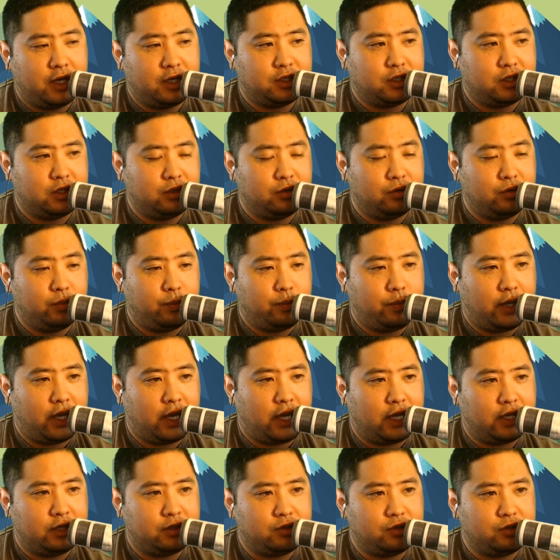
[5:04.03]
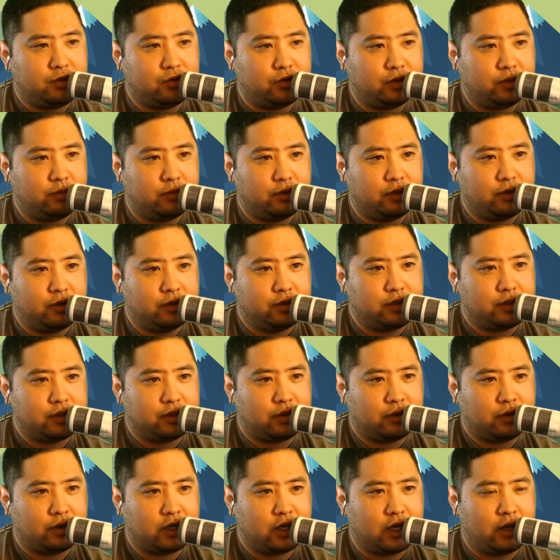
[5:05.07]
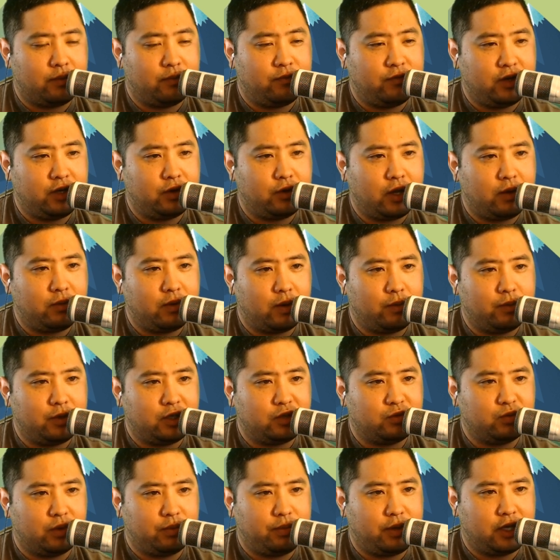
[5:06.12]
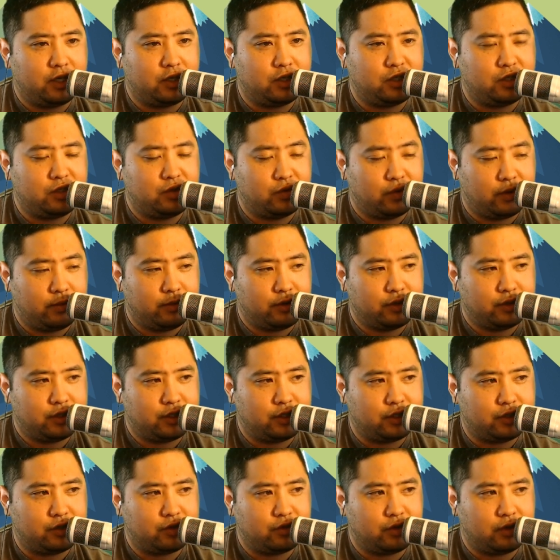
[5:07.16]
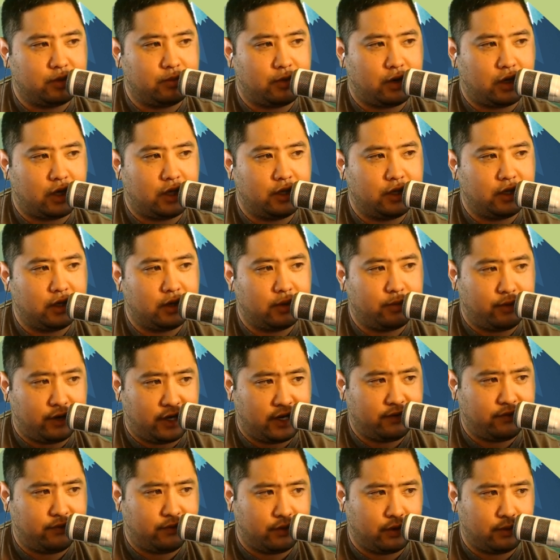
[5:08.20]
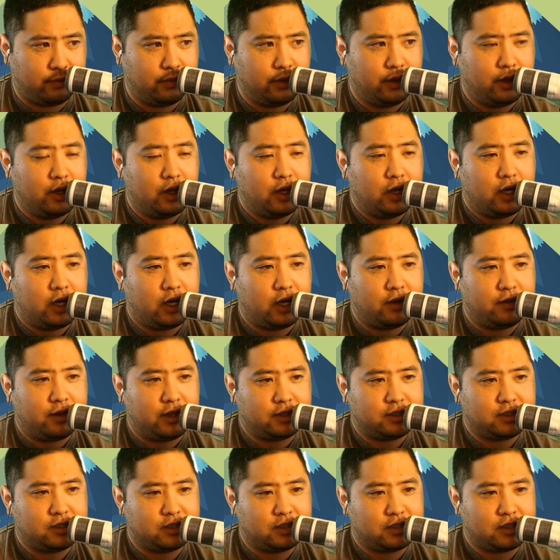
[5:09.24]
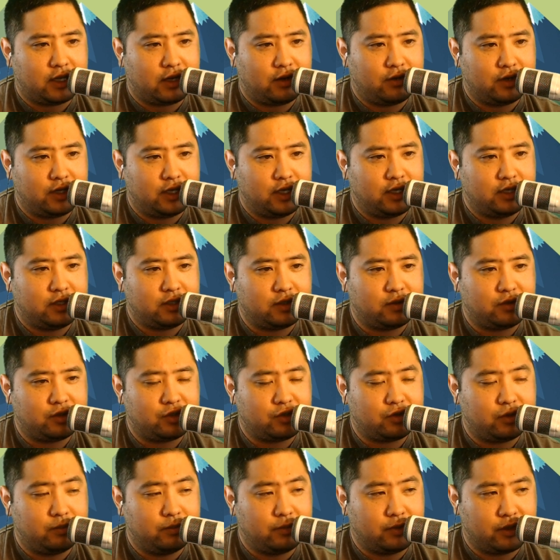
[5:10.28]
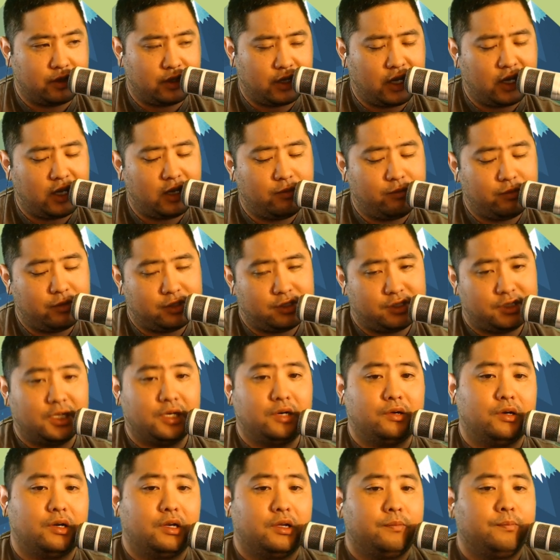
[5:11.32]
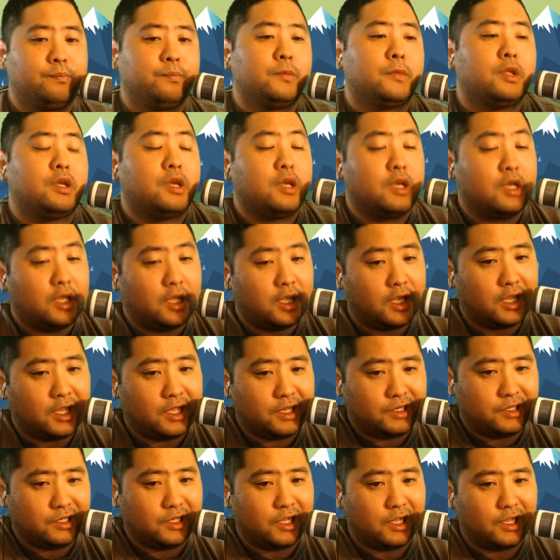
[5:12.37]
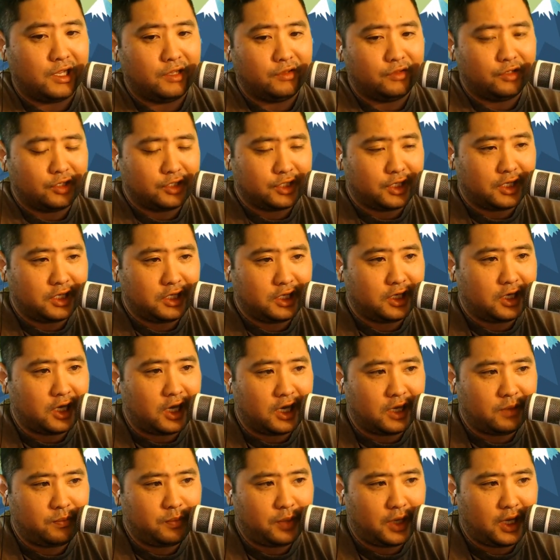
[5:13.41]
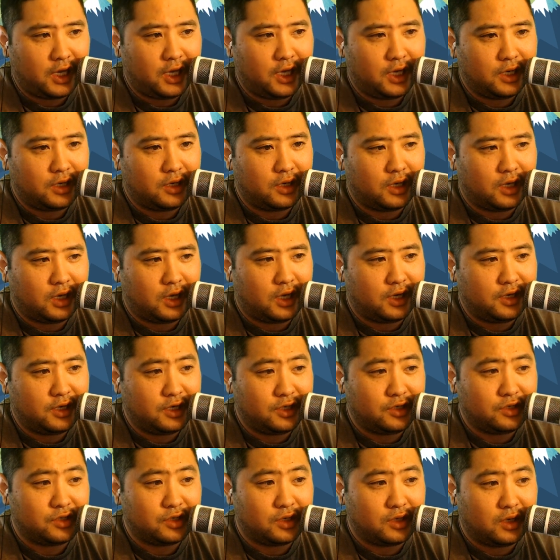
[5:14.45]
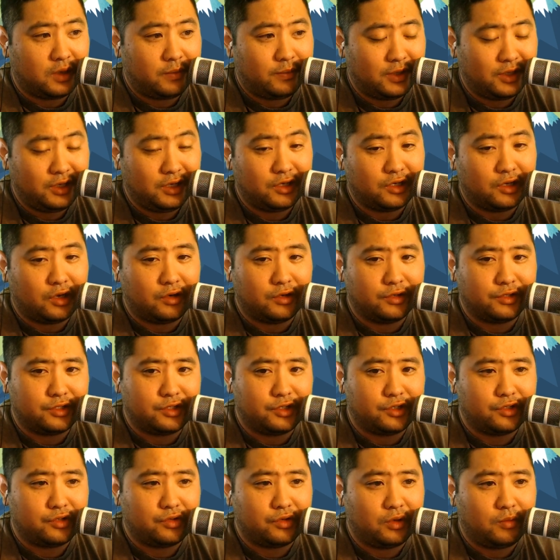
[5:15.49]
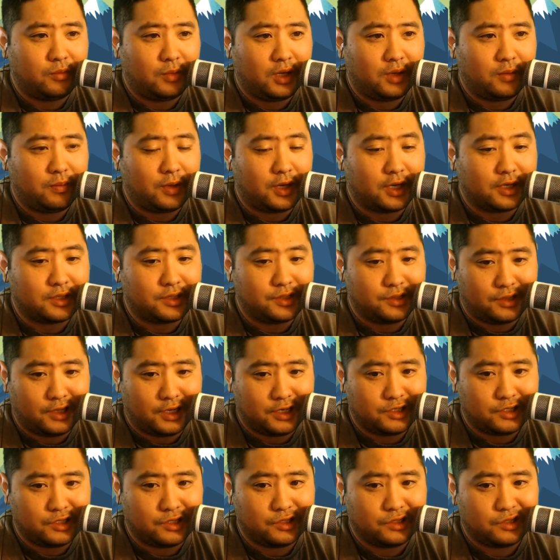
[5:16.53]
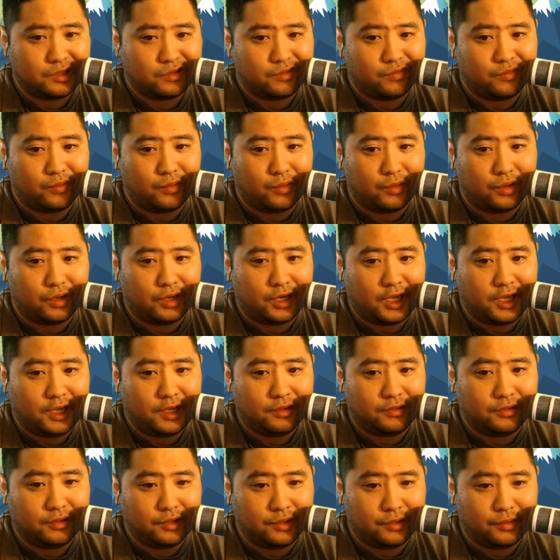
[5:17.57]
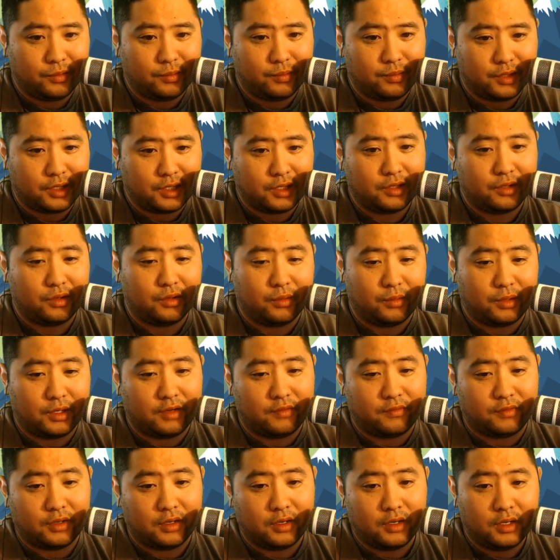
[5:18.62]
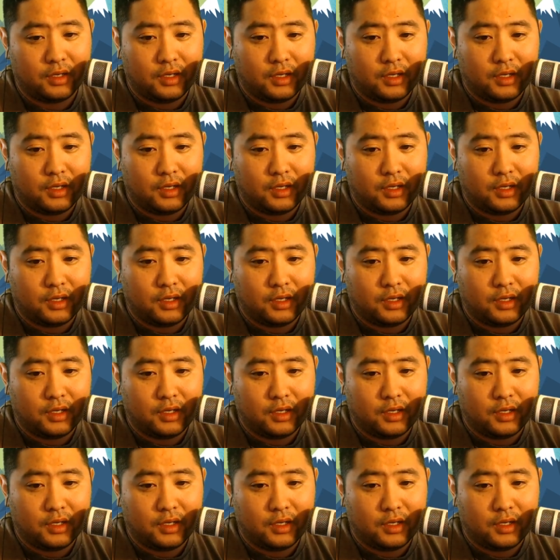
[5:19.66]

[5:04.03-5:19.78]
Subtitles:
do pay streamers, or video game companies will pay streamers to stream on their platform. That's just how it is, and stream their game, etc. And it looks like EA paid Ninja $1 million to stream Apex Legends for a little bit or whatever.